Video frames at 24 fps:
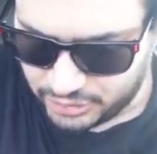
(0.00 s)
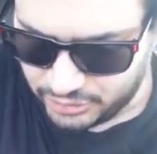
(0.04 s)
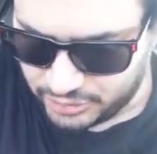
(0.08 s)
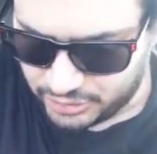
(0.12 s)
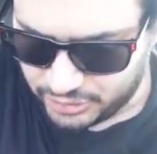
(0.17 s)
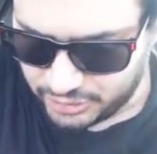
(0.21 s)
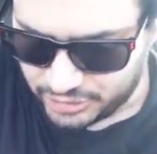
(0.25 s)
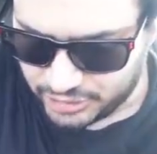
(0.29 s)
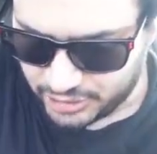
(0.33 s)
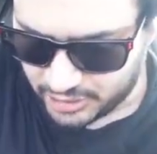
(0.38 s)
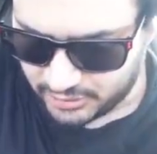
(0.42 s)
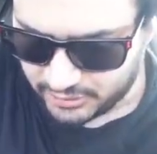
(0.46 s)
Choo
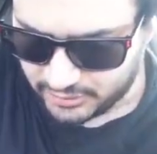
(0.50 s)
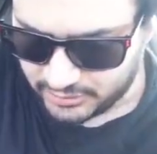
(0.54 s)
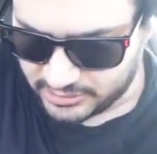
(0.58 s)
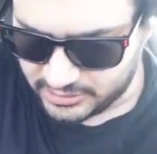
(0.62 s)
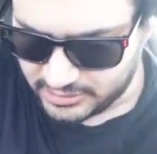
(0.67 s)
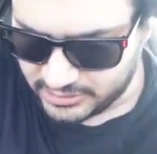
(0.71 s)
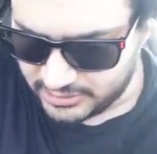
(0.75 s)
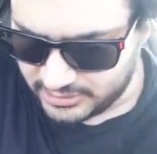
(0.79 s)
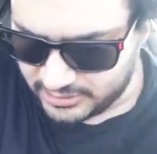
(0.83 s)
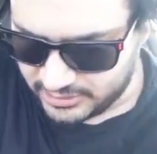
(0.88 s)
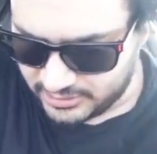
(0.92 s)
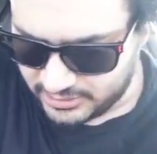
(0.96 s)
Choo
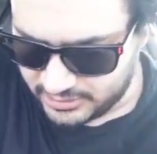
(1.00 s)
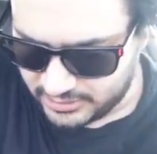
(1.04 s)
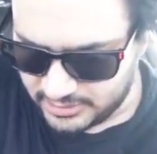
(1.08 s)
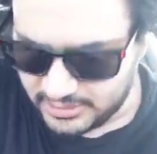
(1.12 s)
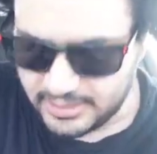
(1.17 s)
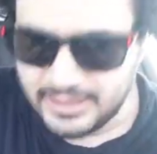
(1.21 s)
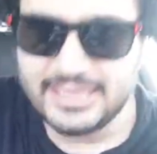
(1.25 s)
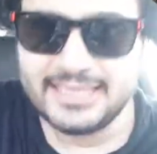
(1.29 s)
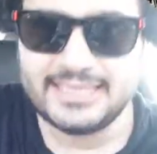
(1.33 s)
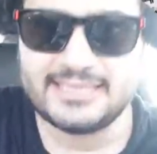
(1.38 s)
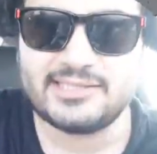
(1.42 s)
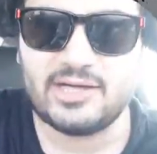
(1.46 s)
Charles.
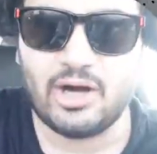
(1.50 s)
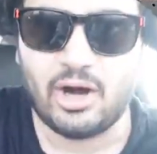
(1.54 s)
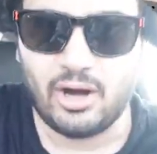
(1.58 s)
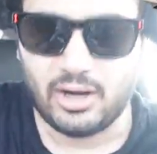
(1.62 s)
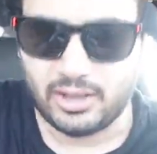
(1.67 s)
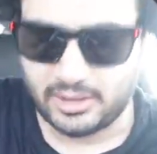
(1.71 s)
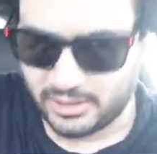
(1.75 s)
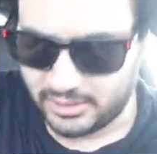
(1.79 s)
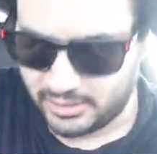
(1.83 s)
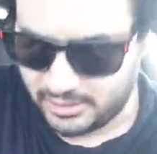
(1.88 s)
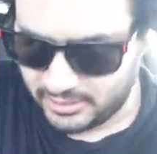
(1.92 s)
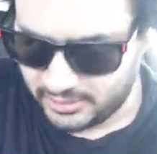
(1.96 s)
He's
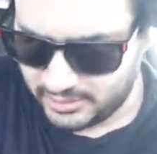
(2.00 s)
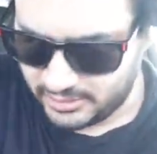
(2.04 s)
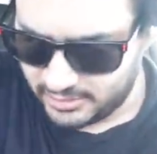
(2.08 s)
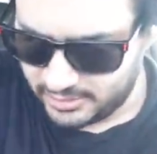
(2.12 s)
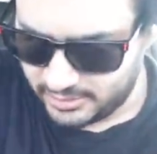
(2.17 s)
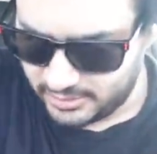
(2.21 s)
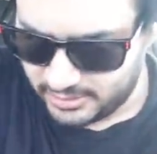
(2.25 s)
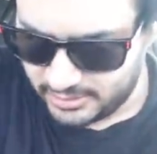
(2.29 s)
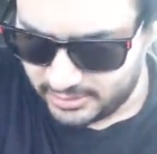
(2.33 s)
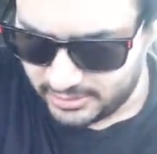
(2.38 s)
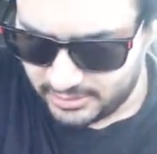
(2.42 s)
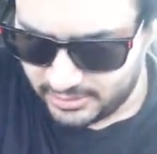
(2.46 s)
gone.
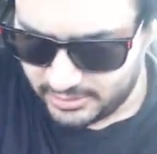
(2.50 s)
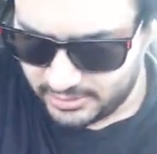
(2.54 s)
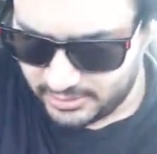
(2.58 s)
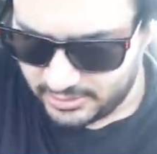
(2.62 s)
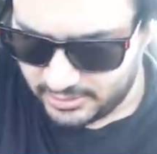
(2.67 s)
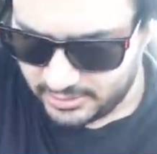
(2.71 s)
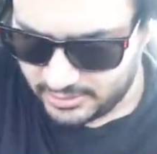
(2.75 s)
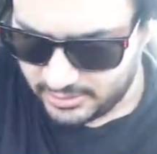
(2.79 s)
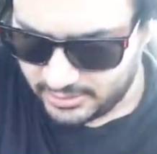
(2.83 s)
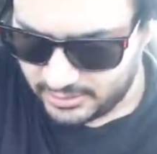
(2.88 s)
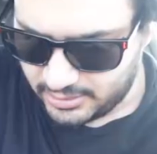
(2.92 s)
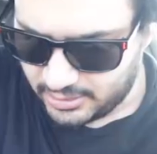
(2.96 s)

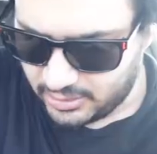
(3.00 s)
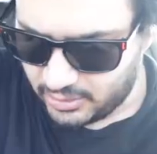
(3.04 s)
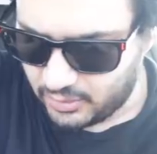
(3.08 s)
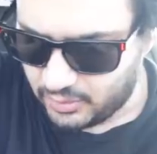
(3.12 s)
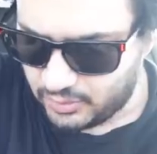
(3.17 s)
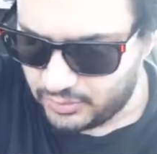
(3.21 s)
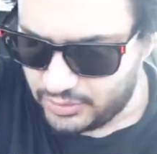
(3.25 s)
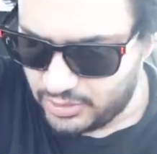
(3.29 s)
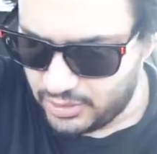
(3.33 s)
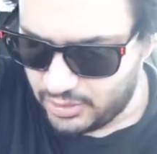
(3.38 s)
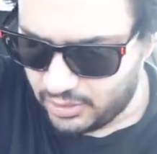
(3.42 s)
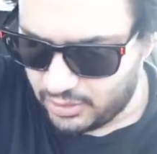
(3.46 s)

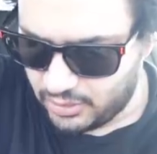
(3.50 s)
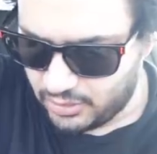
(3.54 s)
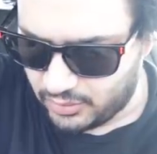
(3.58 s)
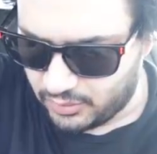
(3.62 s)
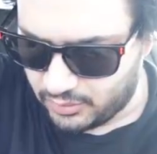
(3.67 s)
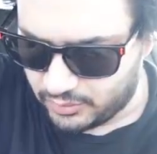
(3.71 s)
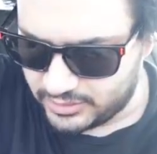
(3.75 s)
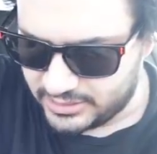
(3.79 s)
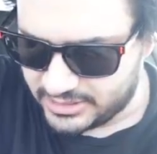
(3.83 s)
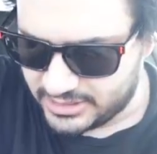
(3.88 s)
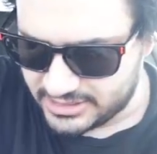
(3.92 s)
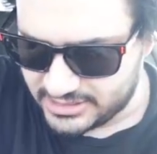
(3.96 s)
Oh
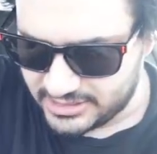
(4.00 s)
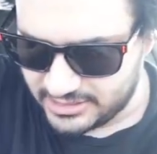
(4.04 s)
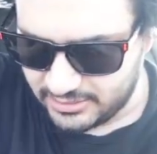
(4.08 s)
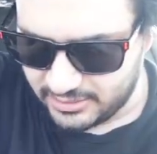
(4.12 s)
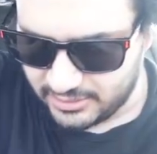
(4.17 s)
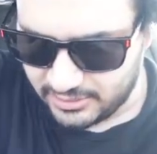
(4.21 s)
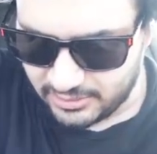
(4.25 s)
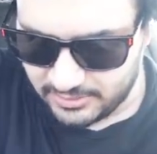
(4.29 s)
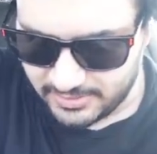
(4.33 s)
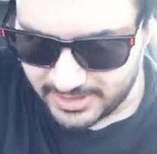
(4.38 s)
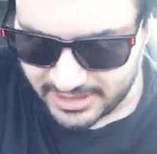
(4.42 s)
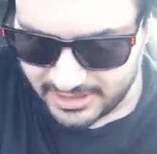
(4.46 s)
no, it doesn't.
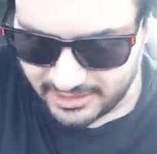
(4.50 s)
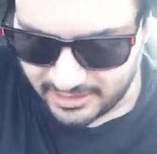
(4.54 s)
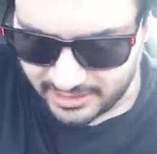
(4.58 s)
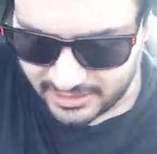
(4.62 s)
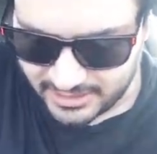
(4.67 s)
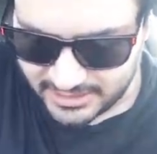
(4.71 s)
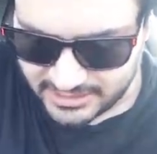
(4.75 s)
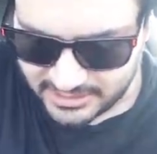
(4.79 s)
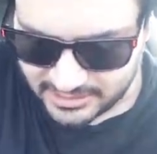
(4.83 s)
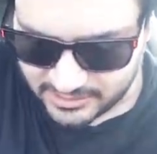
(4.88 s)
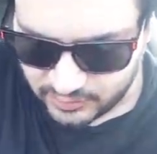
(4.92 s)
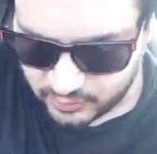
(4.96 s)
Oh my
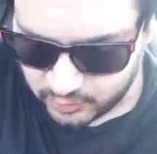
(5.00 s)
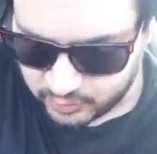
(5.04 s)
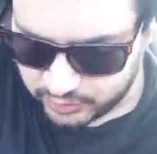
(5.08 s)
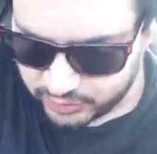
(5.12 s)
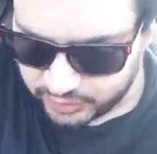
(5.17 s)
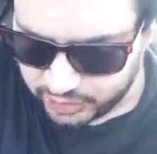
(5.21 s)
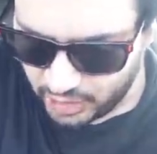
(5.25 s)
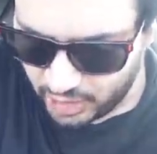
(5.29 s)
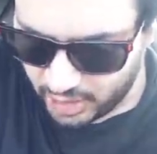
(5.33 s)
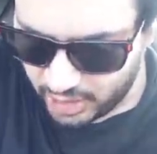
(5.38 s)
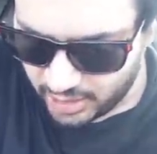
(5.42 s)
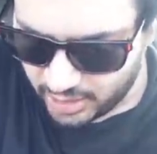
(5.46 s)
God, he's
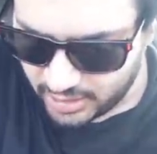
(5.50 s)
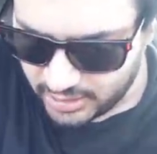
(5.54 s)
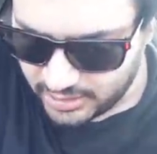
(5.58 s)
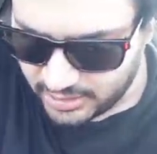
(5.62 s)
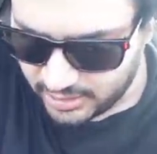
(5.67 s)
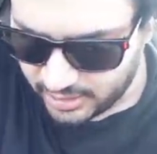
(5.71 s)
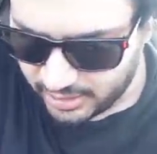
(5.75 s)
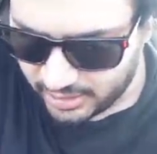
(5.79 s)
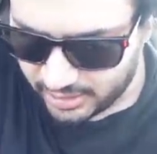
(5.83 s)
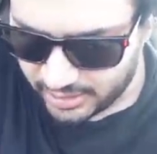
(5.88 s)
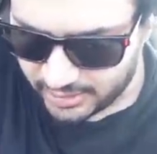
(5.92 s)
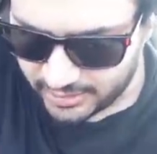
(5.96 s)
long
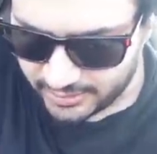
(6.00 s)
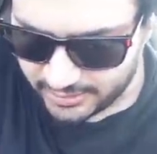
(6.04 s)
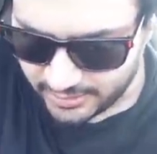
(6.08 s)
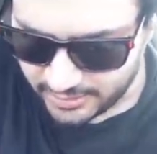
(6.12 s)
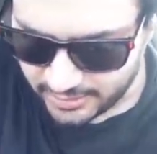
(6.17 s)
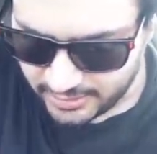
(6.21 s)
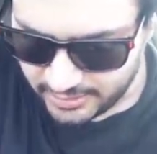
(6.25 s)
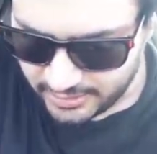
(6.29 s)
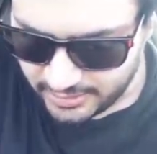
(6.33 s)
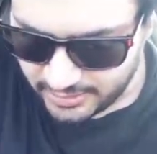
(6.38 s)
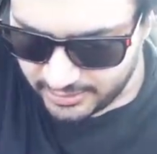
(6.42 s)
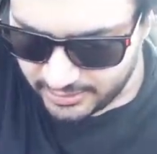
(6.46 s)
gone.
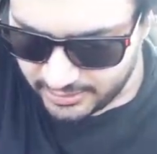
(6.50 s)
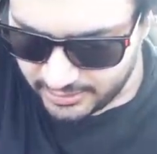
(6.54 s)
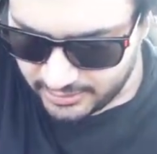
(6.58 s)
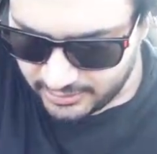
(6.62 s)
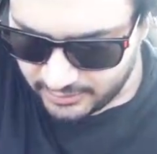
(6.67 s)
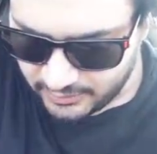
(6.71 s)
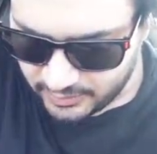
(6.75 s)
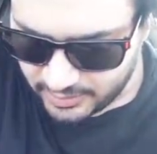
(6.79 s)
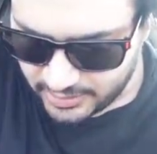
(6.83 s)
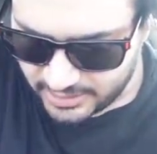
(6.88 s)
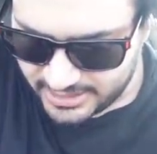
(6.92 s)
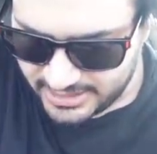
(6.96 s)

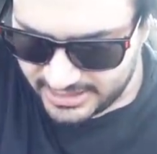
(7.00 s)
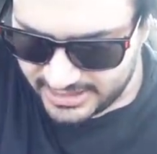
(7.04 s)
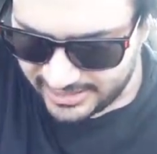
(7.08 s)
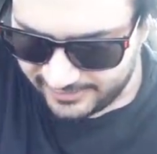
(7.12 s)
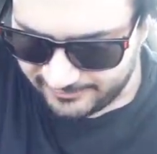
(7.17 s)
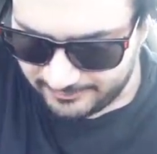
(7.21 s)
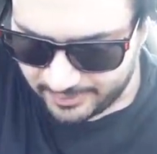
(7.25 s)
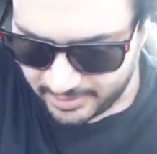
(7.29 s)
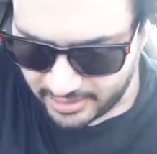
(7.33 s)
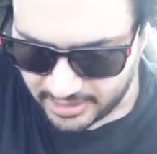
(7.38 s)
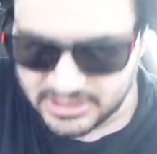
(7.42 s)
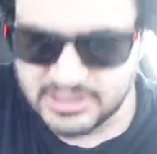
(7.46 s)
Where could he
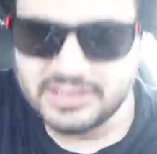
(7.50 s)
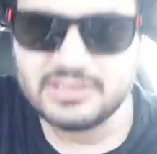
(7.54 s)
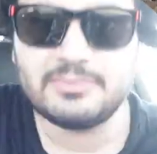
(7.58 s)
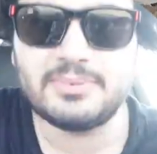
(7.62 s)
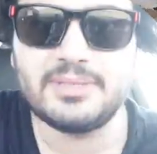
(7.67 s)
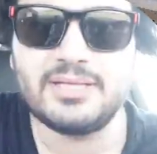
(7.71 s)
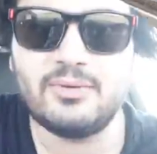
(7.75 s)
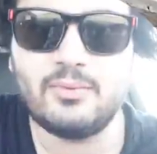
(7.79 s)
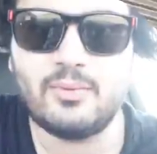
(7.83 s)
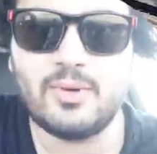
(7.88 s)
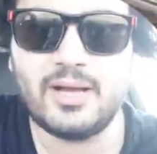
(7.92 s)
have possibly